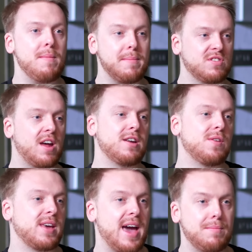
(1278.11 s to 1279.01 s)
remember turning
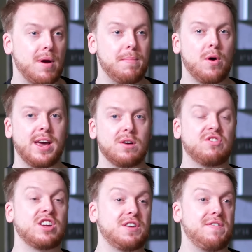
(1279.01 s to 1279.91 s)
on the camera and putting on such a